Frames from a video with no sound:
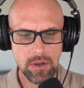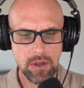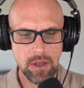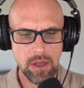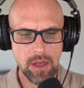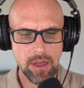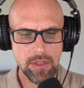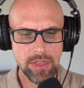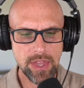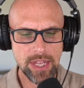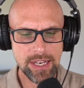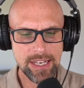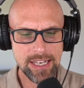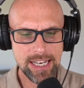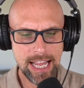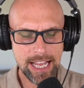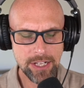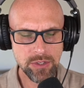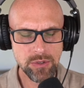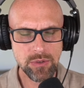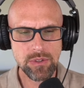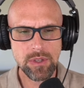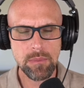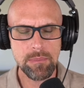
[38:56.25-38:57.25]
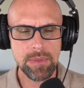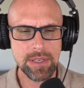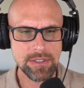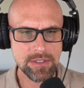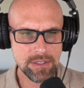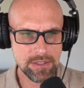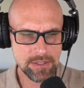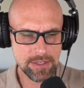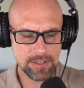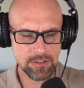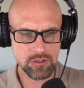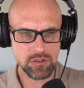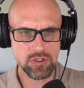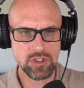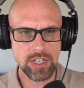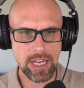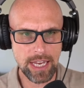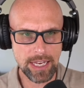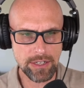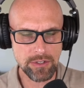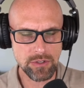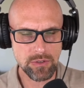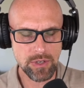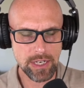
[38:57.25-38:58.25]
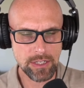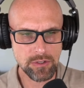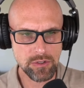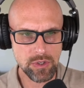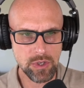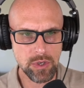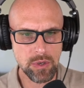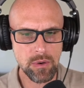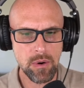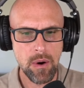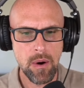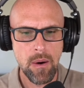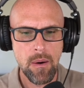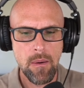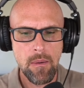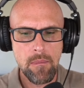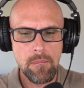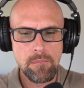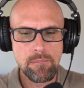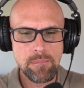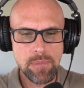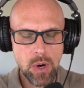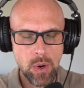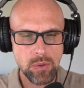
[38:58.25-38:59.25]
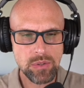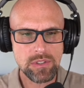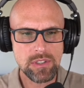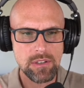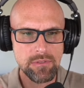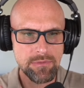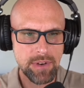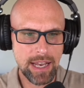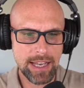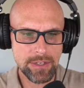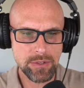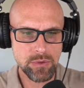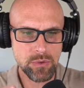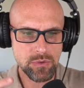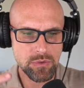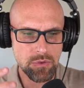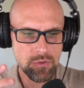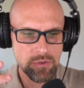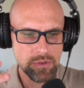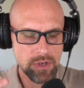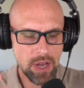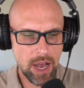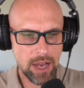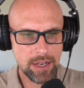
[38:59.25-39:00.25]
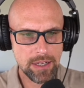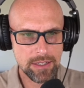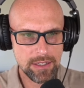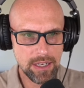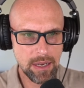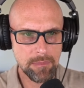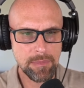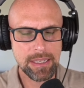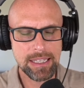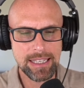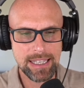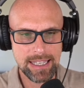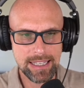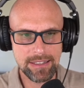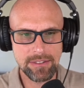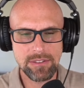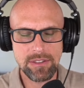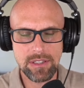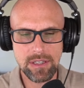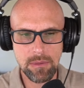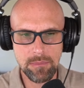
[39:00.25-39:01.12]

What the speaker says: the nature of the business has changed, right? So most advisors are not coming into the